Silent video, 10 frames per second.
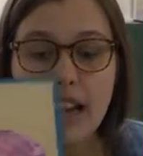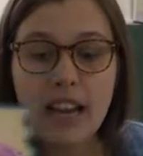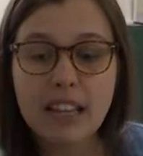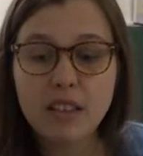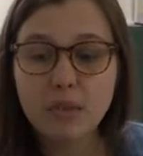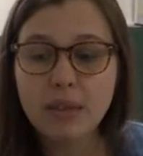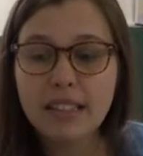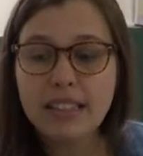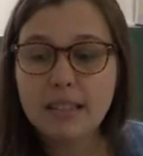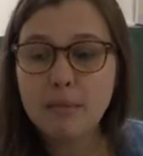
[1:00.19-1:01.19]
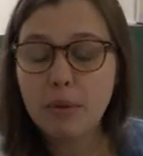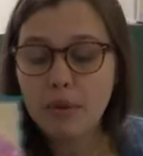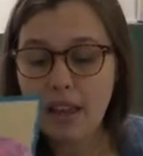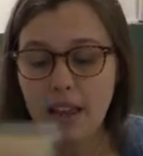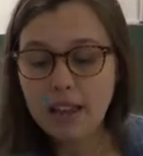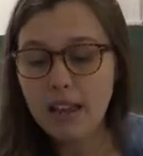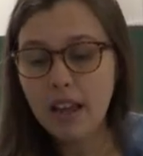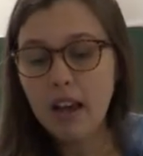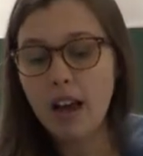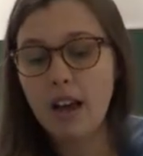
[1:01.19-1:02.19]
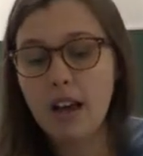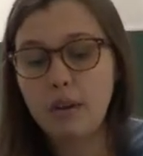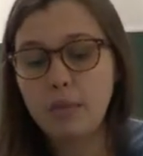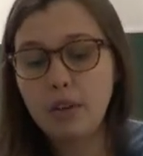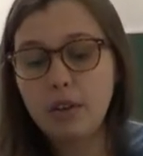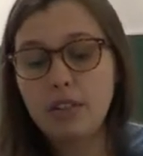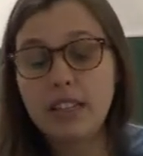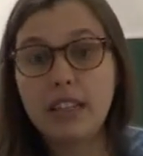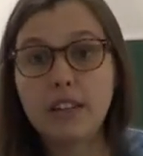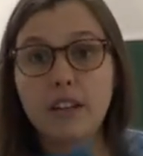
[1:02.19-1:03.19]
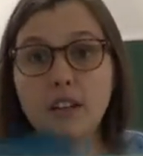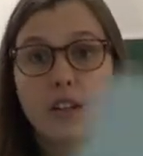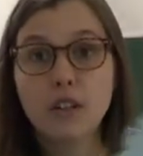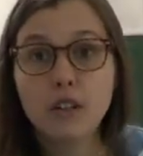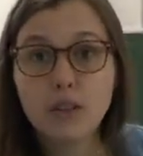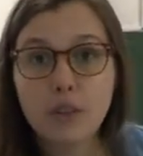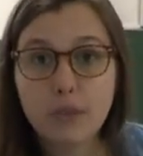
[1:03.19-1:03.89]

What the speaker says: It's a really simple thing. You'll need 2